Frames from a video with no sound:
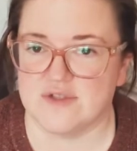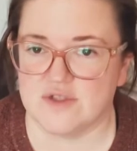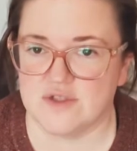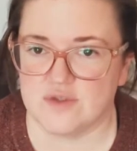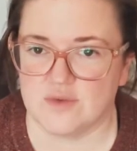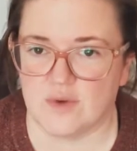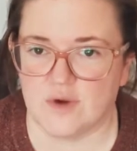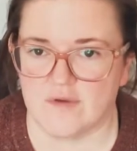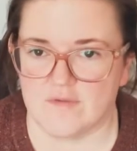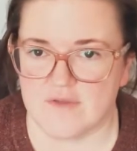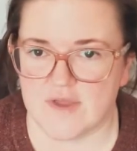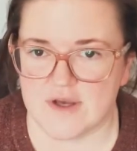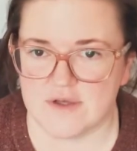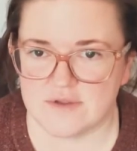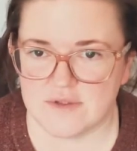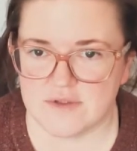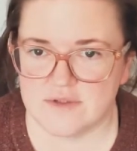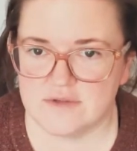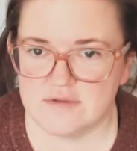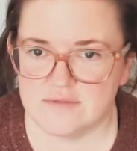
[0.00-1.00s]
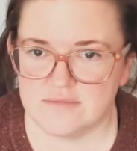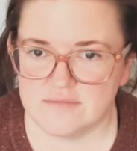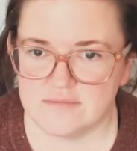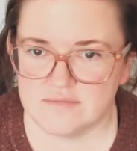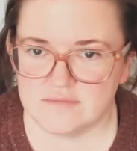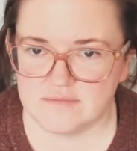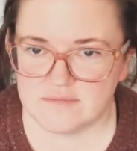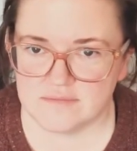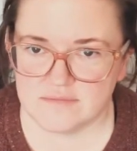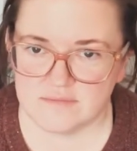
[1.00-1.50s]
to 12,000,
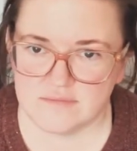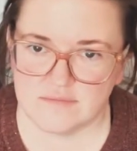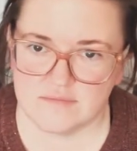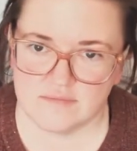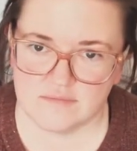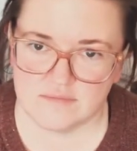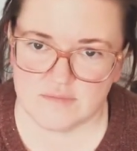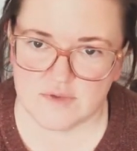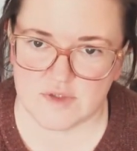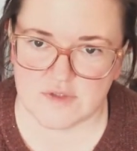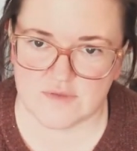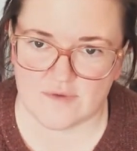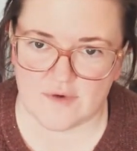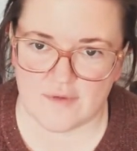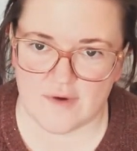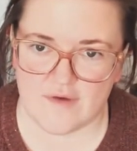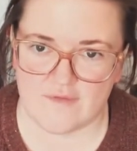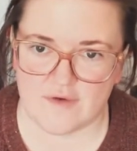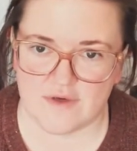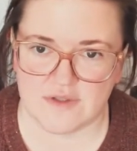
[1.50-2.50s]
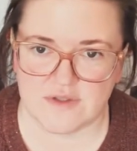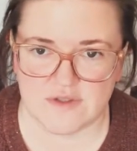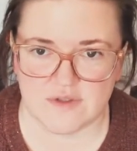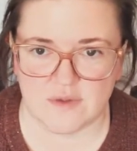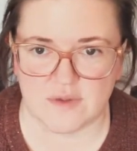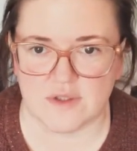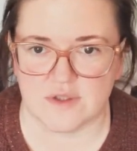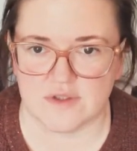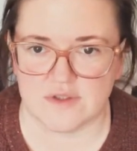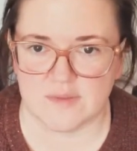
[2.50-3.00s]
just for reference. So
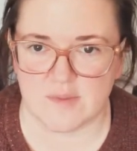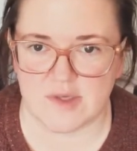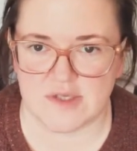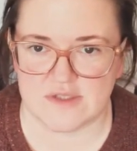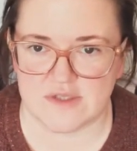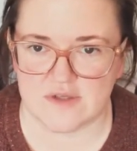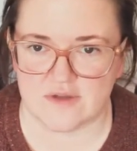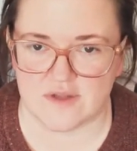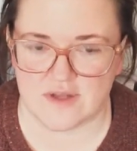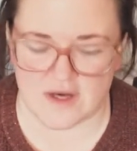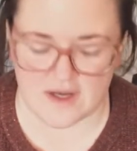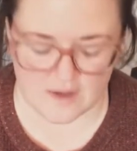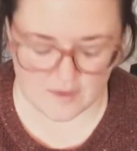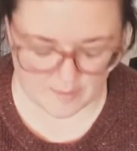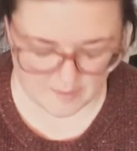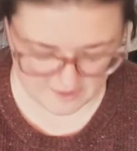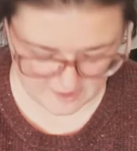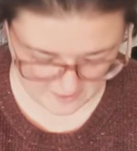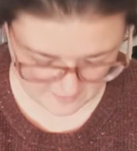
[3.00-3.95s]
a little spicier than a jalapeno.